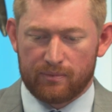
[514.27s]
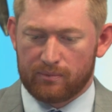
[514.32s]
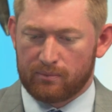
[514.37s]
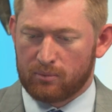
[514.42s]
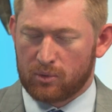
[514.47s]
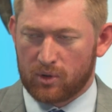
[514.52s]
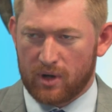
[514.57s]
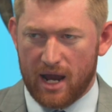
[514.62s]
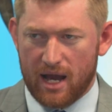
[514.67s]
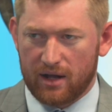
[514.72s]

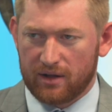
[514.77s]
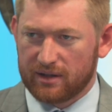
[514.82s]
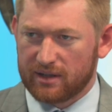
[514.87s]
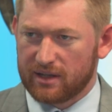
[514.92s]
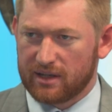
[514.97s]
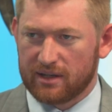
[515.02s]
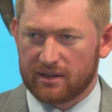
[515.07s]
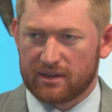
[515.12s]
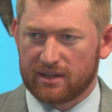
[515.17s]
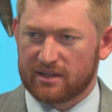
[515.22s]

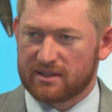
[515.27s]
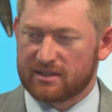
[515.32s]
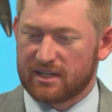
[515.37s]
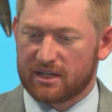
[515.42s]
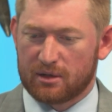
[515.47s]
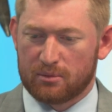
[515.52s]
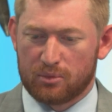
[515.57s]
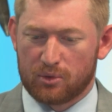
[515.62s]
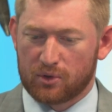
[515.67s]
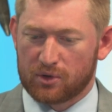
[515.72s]
Morality, things
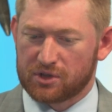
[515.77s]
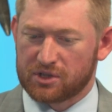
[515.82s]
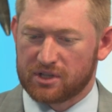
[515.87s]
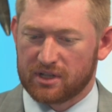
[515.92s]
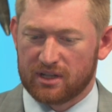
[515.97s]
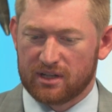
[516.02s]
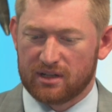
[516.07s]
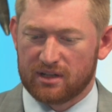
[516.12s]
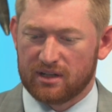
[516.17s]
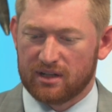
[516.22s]
like
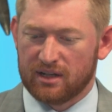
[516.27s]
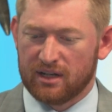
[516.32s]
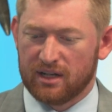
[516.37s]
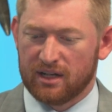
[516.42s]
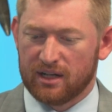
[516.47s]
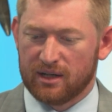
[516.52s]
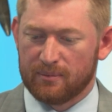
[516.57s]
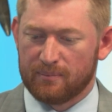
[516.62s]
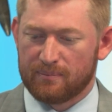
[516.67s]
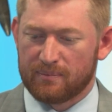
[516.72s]
abortion,
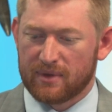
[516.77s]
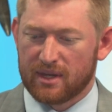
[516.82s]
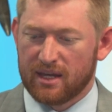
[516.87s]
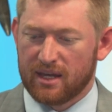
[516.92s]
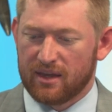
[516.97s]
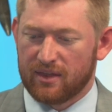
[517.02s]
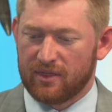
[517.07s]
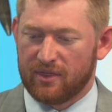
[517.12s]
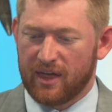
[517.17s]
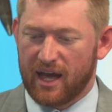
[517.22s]

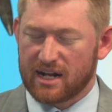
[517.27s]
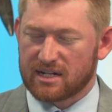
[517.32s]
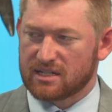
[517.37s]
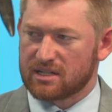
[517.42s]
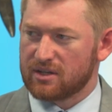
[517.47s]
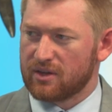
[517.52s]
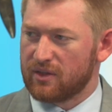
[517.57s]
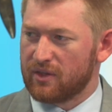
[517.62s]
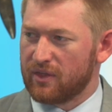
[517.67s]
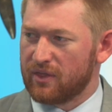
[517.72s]

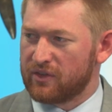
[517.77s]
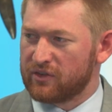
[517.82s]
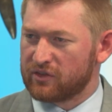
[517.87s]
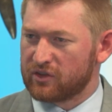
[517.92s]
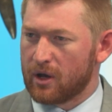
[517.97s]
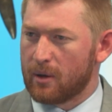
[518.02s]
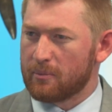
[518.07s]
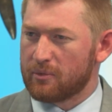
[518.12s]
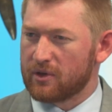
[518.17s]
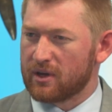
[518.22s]
that's
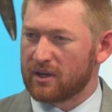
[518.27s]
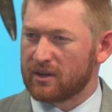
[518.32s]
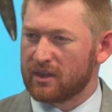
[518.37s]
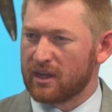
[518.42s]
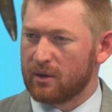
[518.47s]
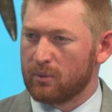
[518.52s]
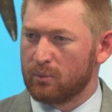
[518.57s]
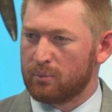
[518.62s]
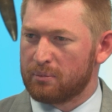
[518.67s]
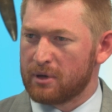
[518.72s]
something
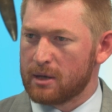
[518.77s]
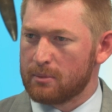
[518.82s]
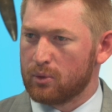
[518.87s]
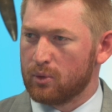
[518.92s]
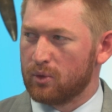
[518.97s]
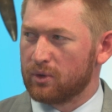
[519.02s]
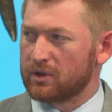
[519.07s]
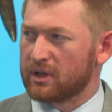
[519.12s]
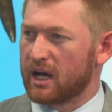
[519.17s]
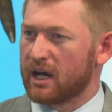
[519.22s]
that
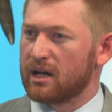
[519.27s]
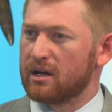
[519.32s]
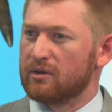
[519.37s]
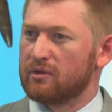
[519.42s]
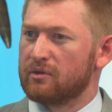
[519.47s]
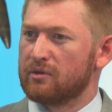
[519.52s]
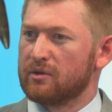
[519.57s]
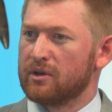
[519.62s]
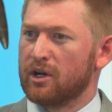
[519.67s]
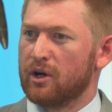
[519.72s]
people would kind
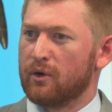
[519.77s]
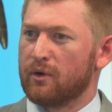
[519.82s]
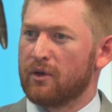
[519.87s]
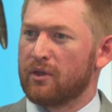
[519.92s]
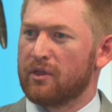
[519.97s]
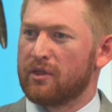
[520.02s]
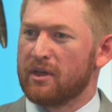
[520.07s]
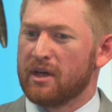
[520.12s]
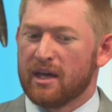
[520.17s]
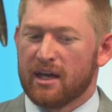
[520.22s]
of, you know,
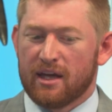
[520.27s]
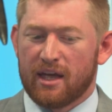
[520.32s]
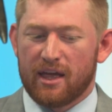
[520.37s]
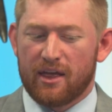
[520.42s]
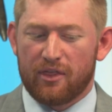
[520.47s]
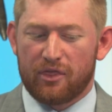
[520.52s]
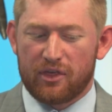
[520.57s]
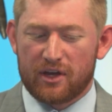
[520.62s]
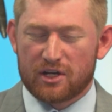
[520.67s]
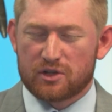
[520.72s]

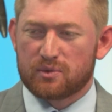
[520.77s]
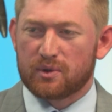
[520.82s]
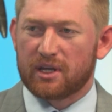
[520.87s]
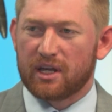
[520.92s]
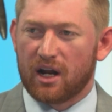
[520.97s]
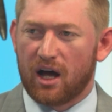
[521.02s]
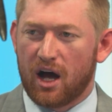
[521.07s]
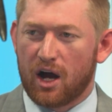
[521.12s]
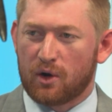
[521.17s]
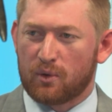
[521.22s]
things would
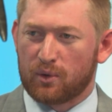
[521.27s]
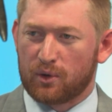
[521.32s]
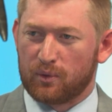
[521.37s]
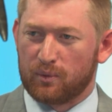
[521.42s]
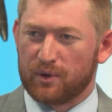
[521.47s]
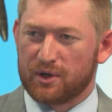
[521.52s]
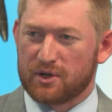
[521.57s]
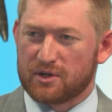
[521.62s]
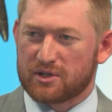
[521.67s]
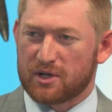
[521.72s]
get awkward
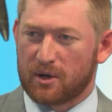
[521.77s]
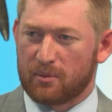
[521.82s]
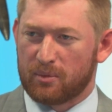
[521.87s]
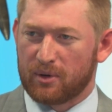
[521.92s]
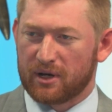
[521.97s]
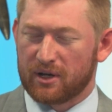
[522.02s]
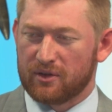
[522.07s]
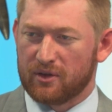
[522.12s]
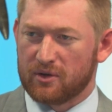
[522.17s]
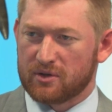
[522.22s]
when you start
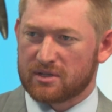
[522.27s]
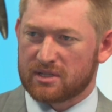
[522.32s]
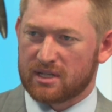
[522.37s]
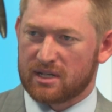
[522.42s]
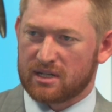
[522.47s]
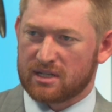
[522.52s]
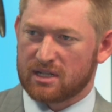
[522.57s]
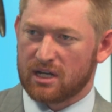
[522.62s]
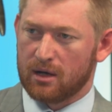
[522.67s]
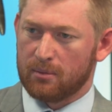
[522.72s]
bringing those
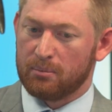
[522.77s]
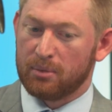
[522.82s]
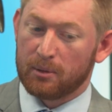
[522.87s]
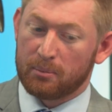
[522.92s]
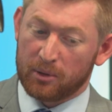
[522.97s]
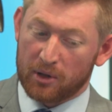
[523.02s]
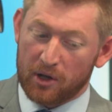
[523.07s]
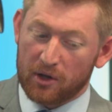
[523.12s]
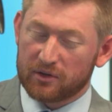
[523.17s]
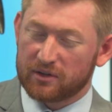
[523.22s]
things up.
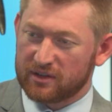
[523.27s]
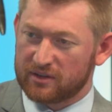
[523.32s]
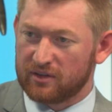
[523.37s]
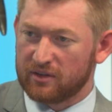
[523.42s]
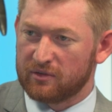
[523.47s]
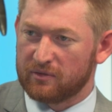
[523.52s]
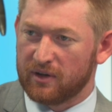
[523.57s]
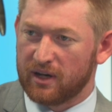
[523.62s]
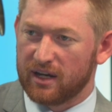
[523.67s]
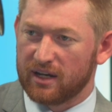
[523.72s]
But politics
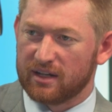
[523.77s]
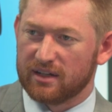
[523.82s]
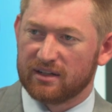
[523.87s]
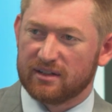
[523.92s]
is fine.